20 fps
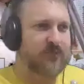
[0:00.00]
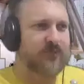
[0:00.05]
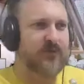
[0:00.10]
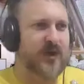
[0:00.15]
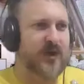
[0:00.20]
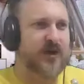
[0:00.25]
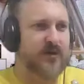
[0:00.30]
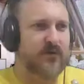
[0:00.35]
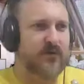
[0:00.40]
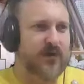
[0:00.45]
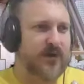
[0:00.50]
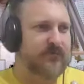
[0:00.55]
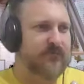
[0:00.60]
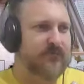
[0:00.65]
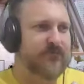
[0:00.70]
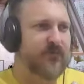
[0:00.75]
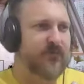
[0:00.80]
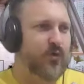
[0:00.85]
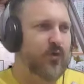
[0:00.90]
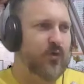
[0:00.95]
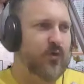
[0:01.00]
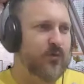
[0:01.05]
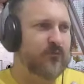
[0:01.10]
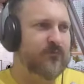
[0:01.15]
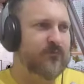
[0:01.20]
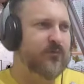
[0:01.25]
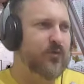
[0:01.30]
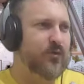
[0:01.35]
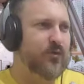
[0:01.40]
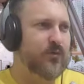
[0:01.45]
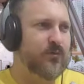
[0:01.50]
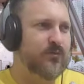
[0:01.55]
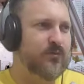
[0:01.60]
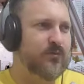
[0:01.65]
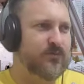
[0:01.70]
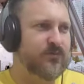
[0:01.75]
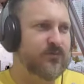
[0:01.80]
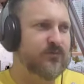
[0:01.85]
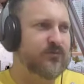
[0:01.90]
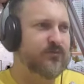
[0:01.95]
found around
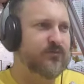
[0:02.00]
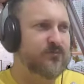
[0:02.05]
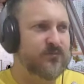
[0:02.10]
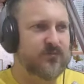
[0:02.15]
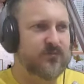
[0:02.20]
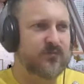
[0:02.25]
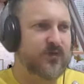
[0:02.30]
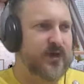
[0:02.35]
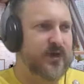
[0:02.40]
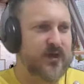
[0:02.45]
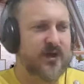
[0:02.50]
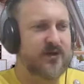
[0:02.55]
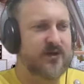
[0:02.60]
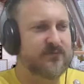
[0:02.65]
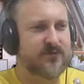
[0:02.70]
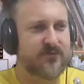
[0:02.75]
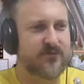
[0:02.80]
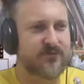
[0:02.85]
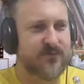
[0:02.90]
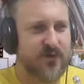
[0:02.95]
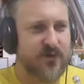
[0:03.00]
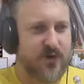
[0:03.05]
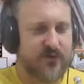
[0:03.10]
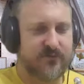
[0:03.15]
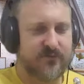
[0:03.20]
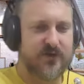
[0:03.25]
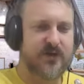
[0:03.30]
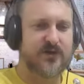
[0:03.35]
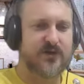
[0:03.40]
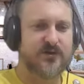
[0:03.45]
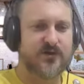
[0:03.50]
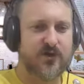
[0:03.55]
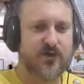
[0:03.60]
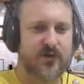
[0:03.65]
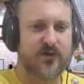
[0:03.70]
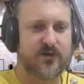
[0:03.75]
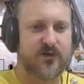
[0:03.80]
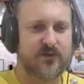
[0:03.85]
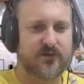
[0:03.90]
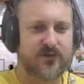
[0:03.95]
3.5 to 5 years
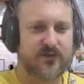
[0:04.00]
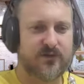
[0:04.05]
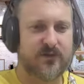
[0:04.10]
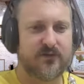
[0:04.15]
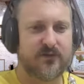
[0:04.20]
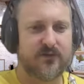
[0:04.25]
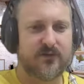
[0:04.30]
kind of thing.